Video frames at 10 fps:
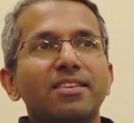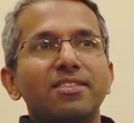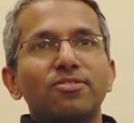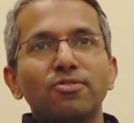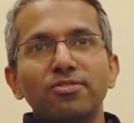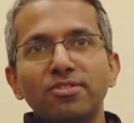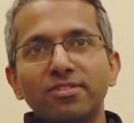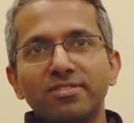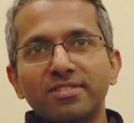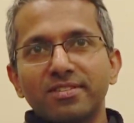though
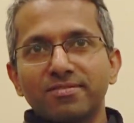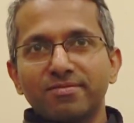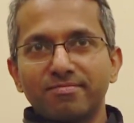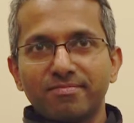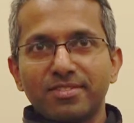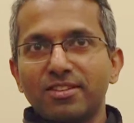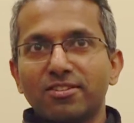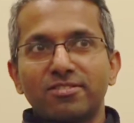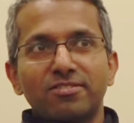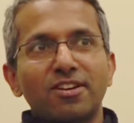you're
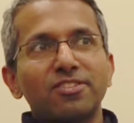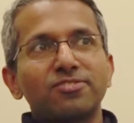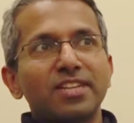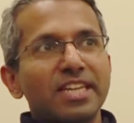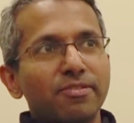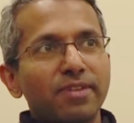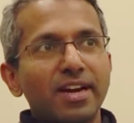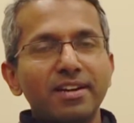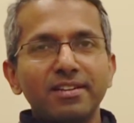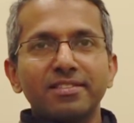not really
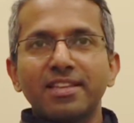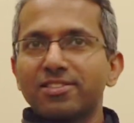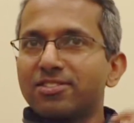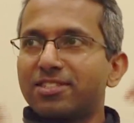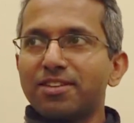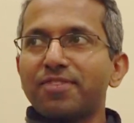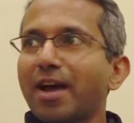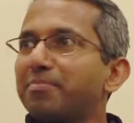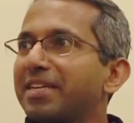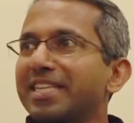aware, there's stuff
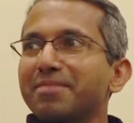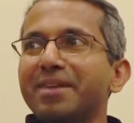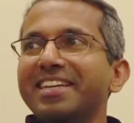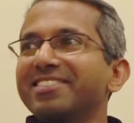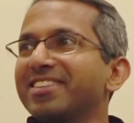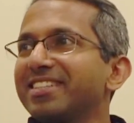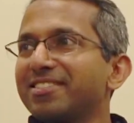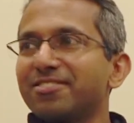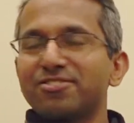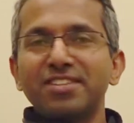happening in the mind, right?
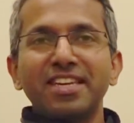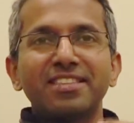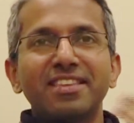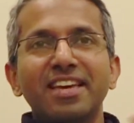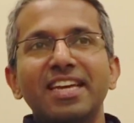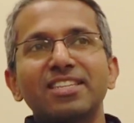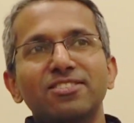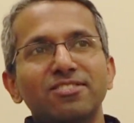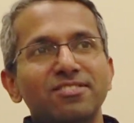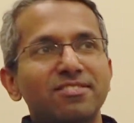You're seeing things,
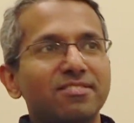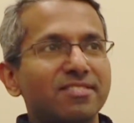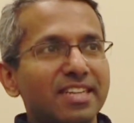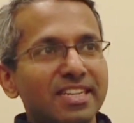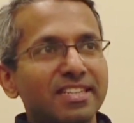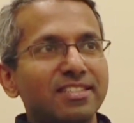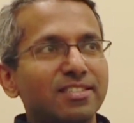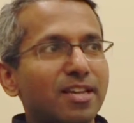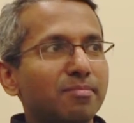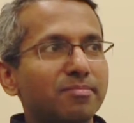you're in
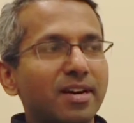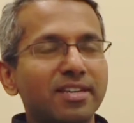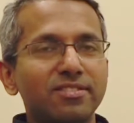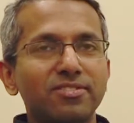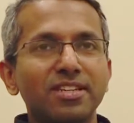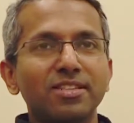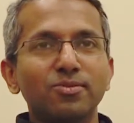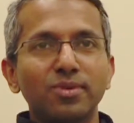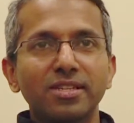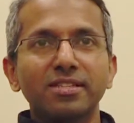some unreal
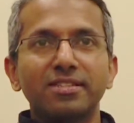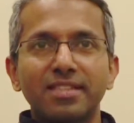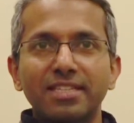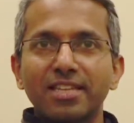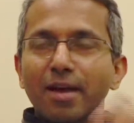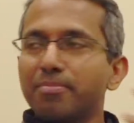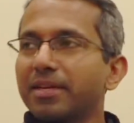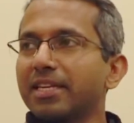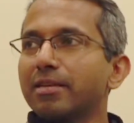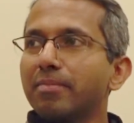world that's
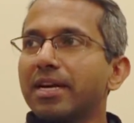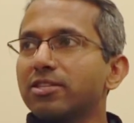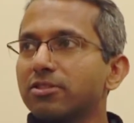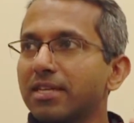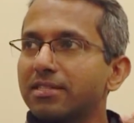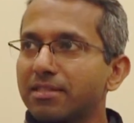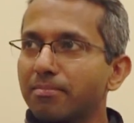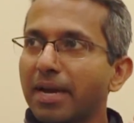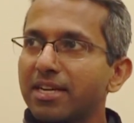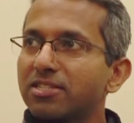happening in the mind. So the
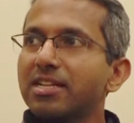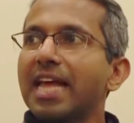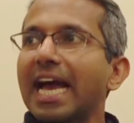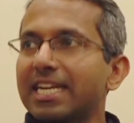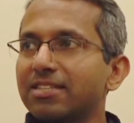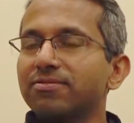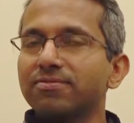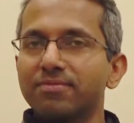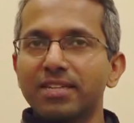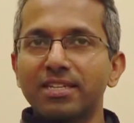mind is still active
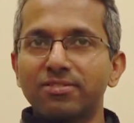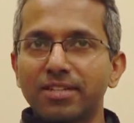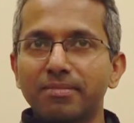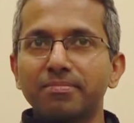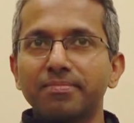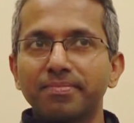in dream.